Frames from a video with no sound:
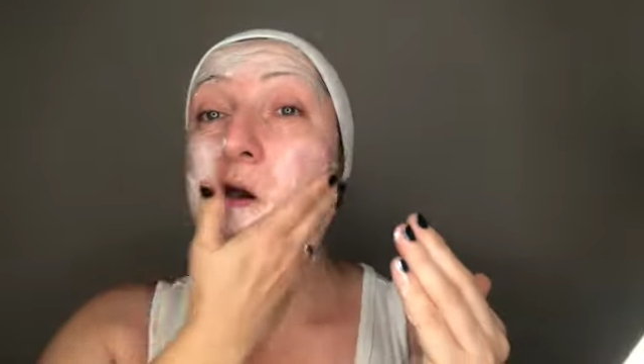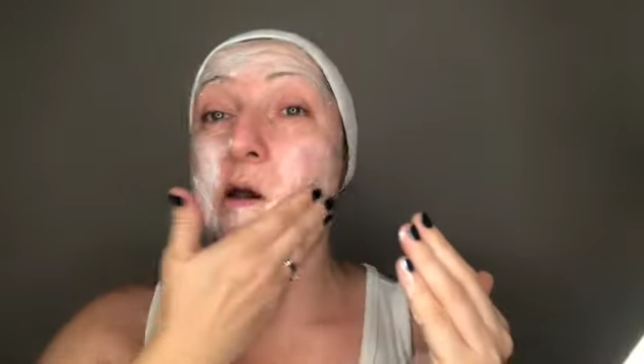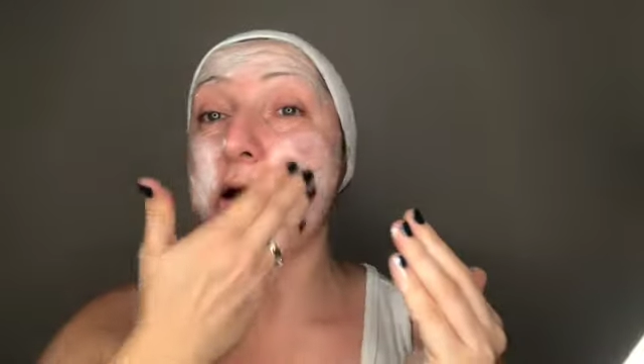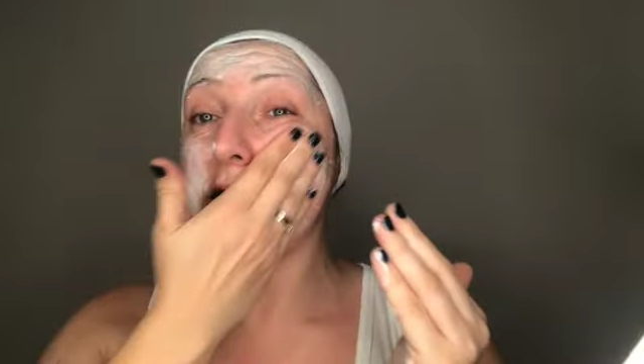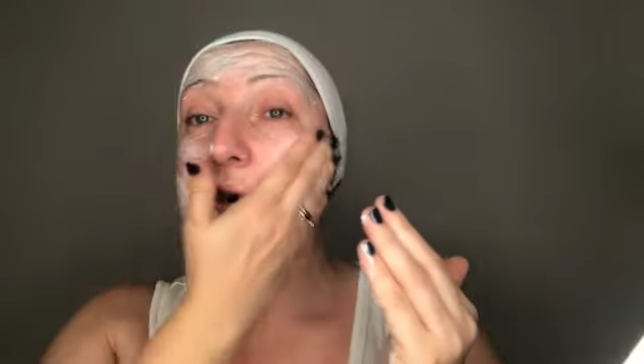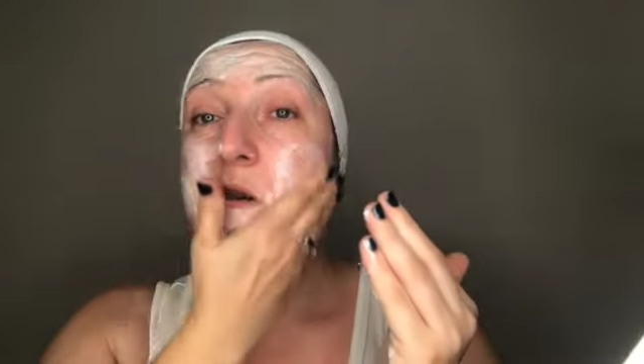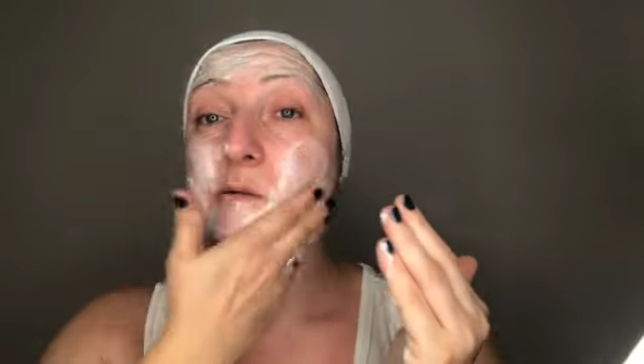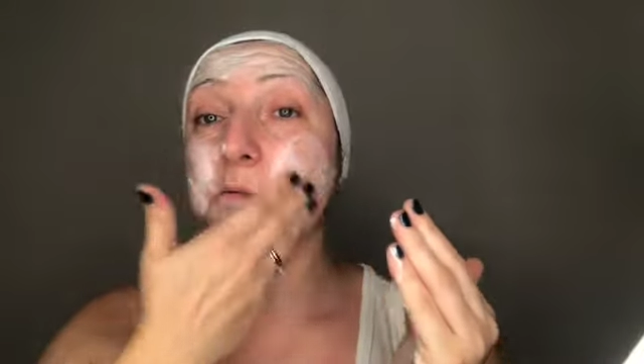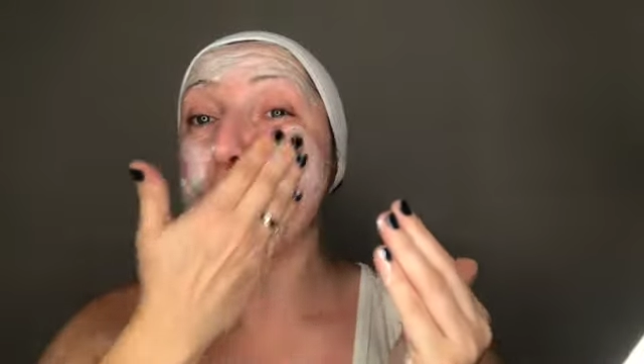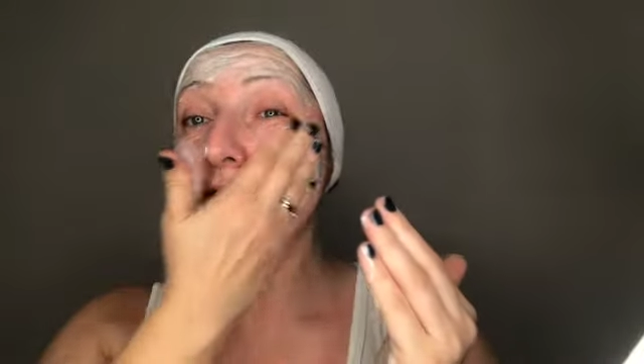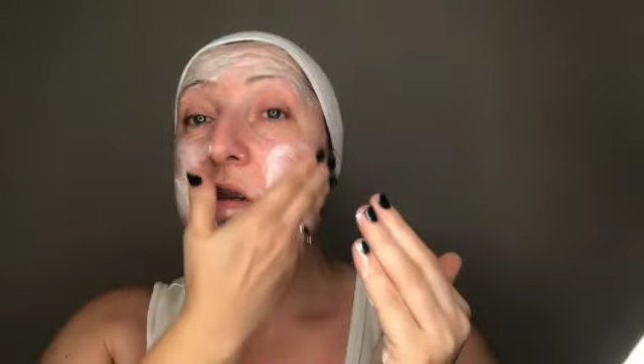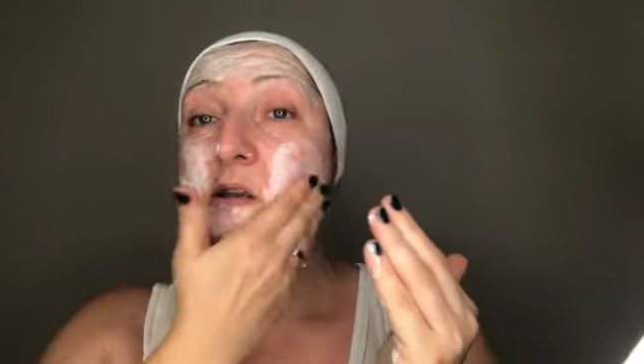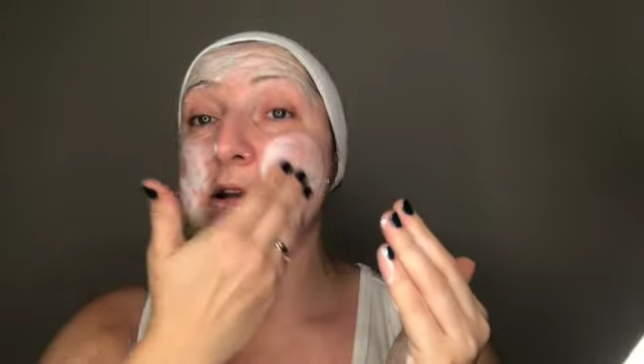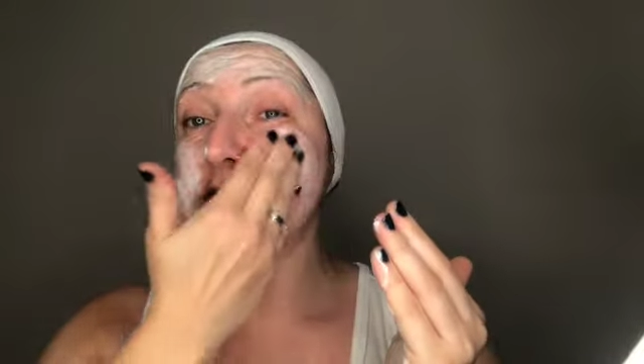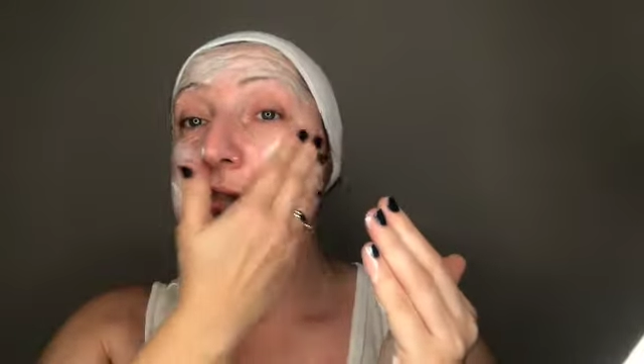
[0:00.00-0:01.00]
and
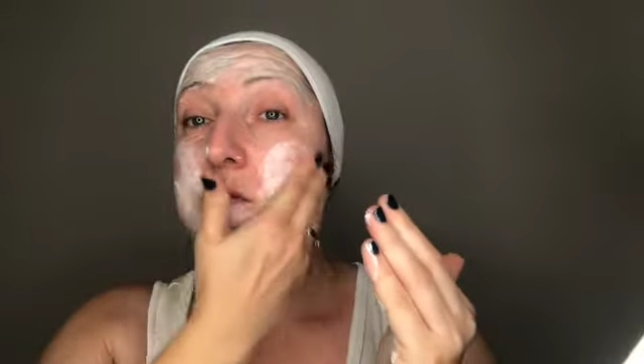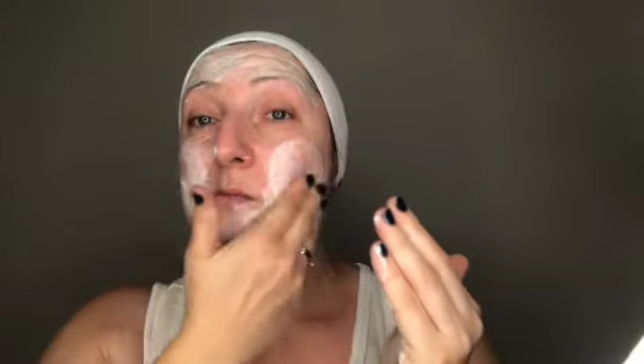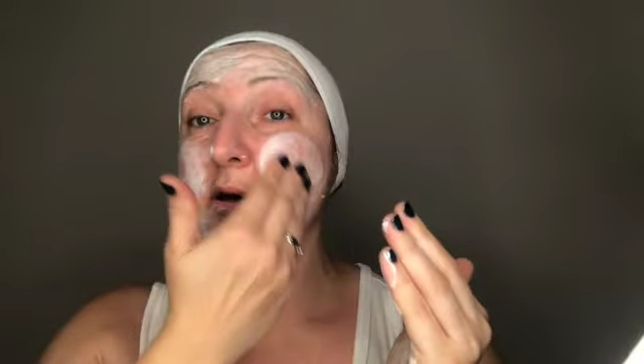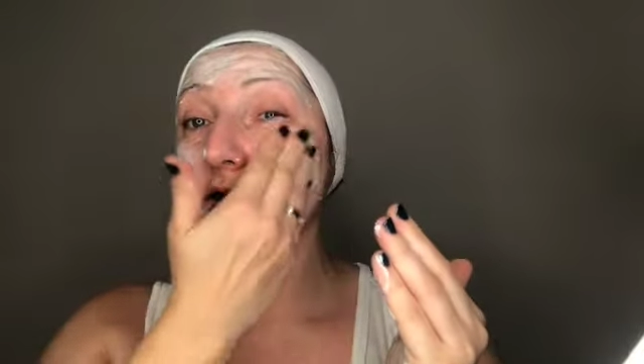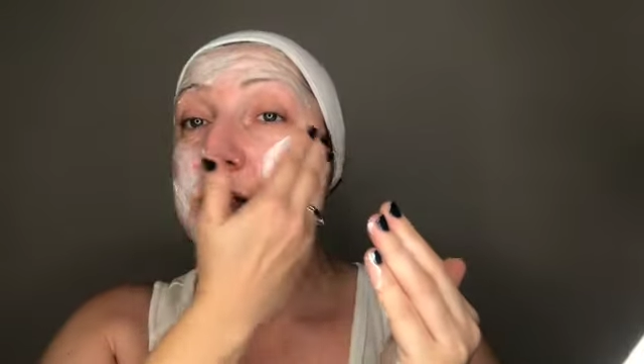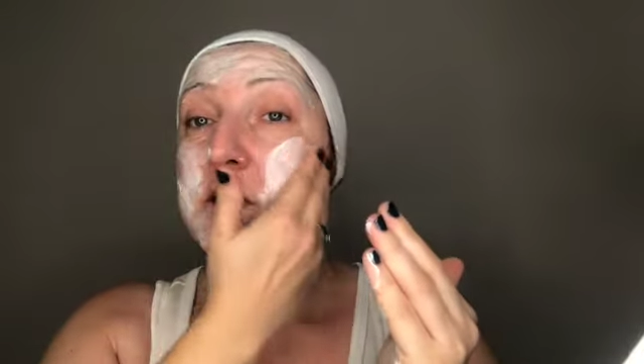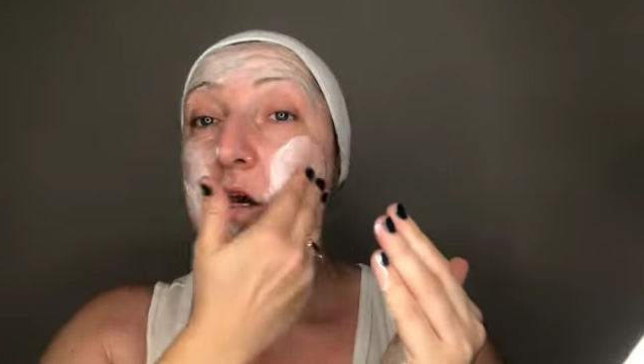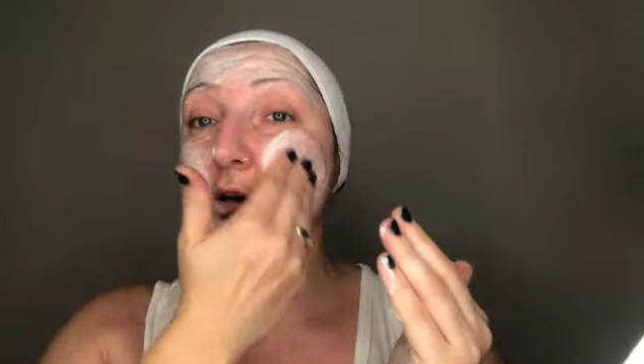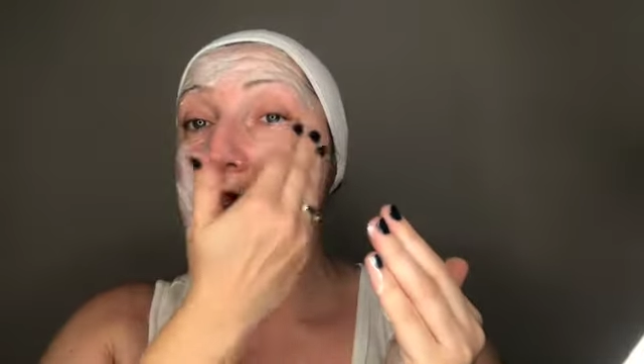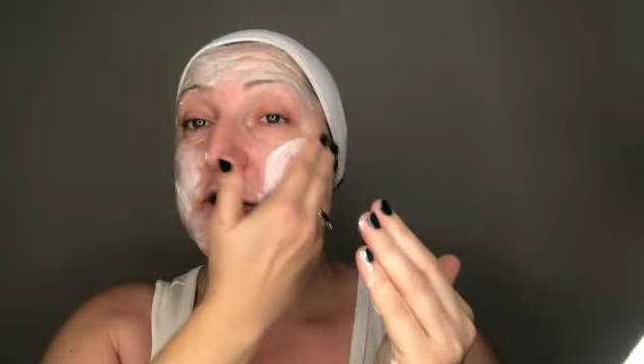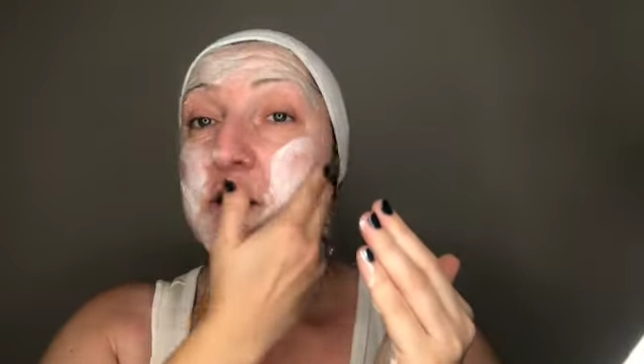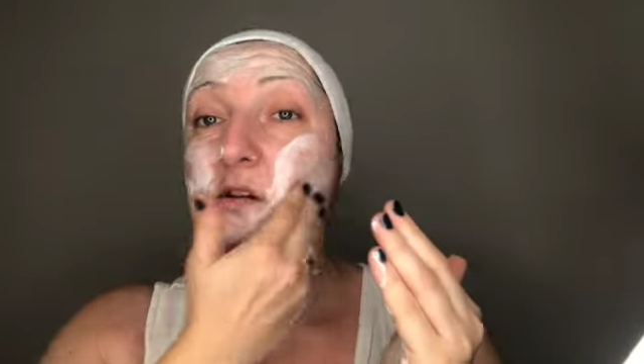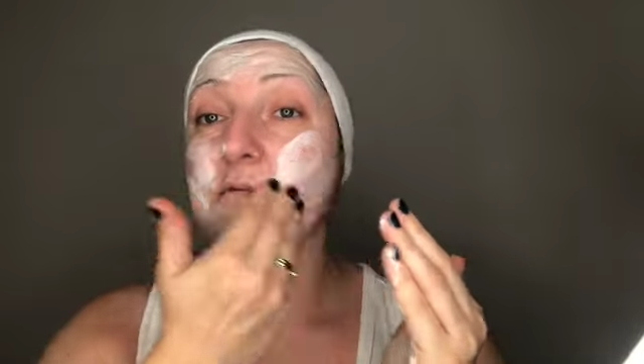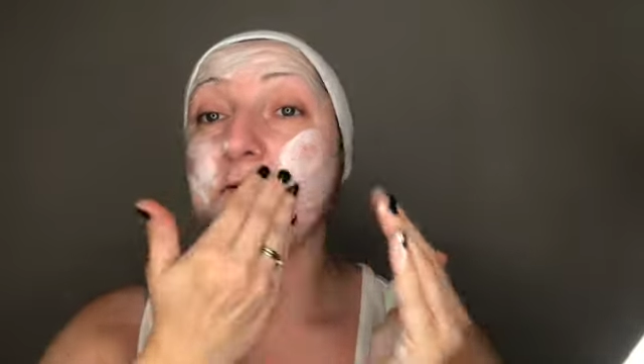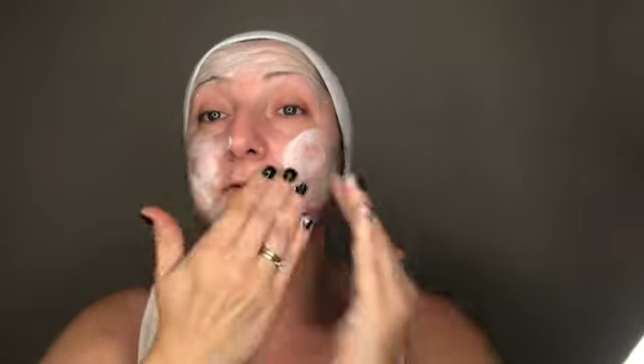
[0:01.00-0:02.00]
we need to massage
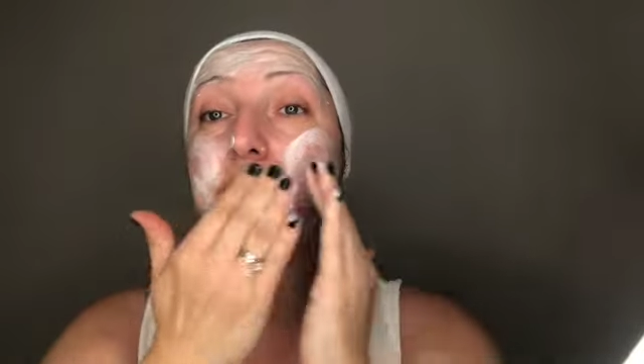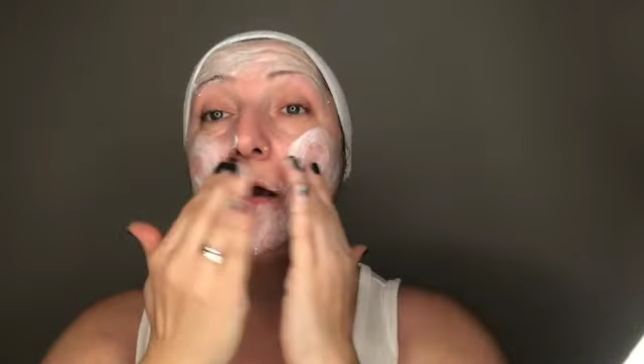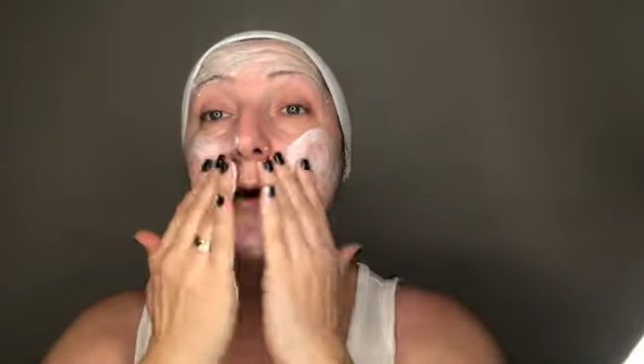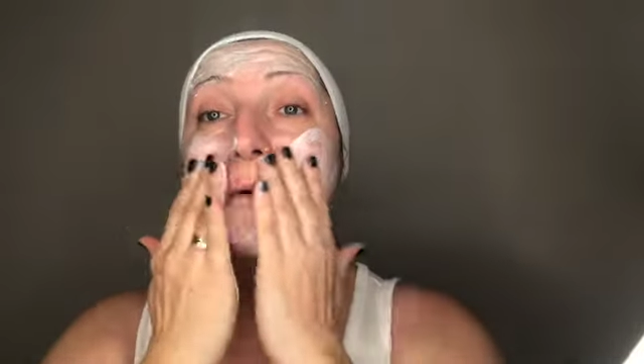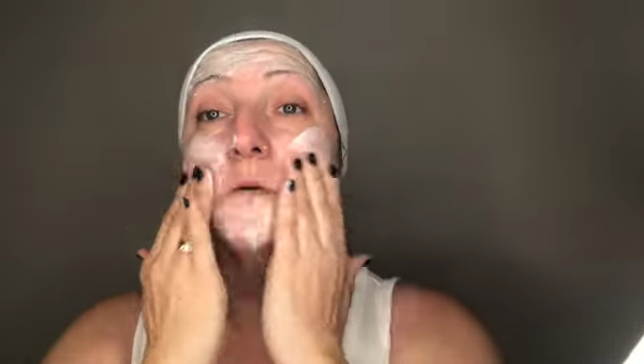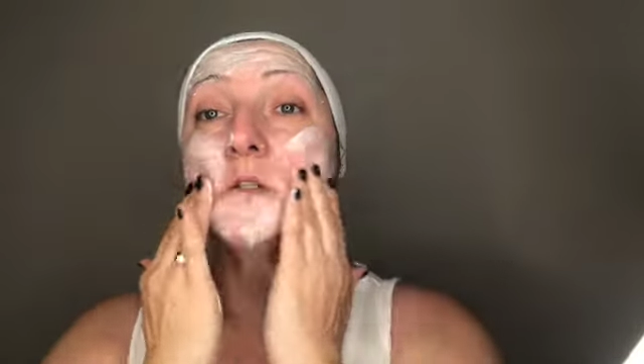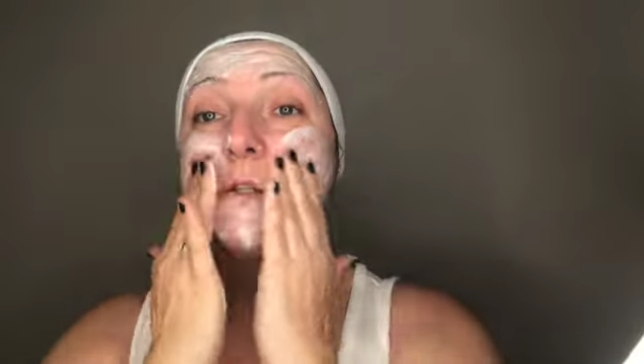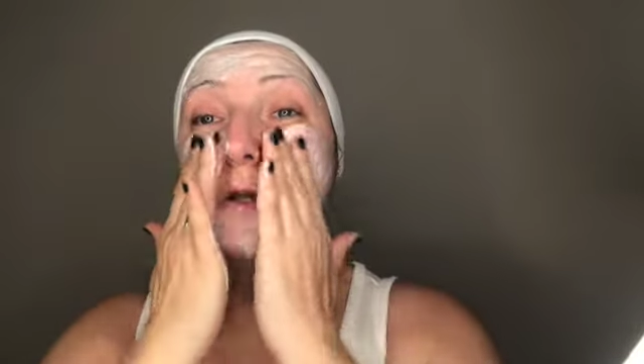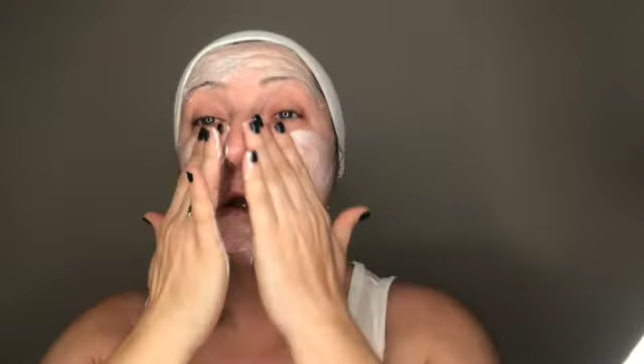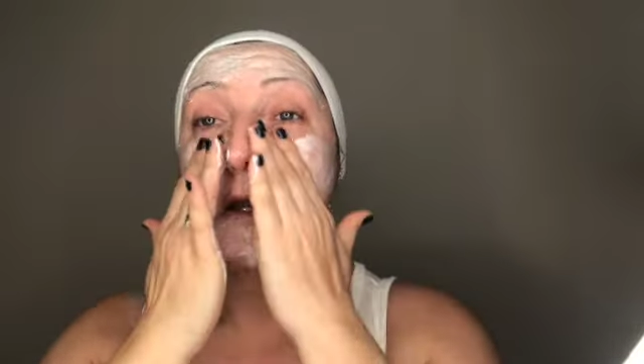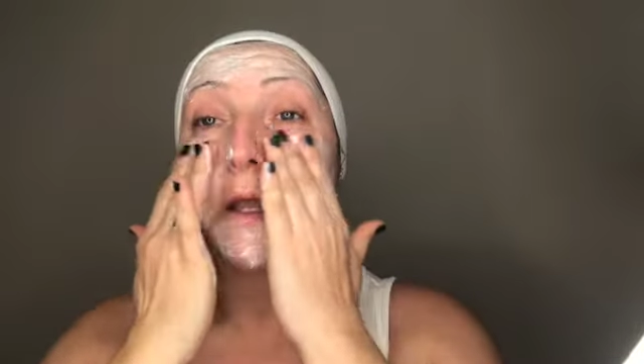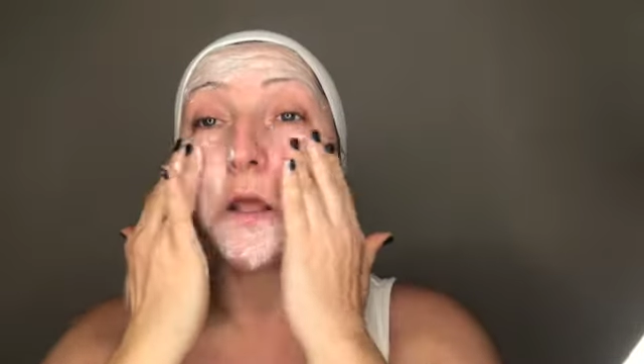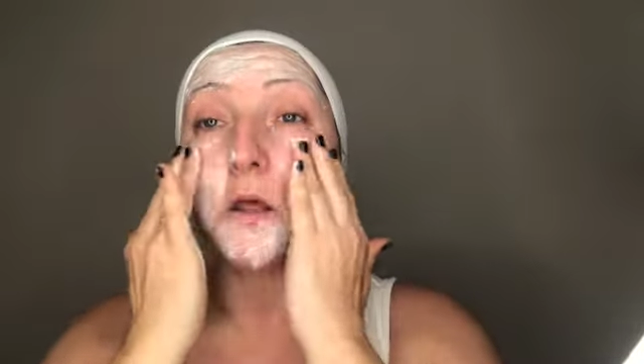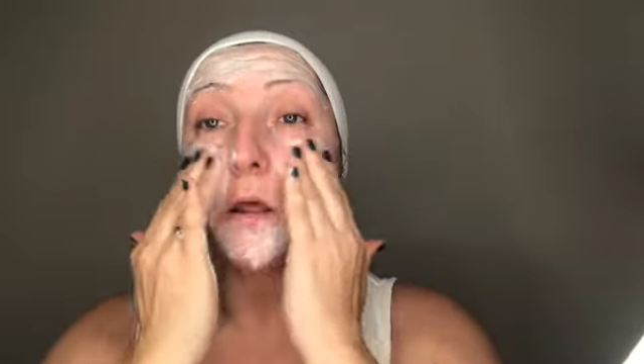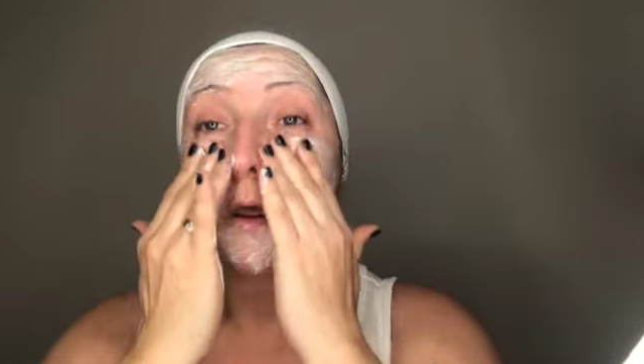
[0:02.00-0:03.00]
that vigorously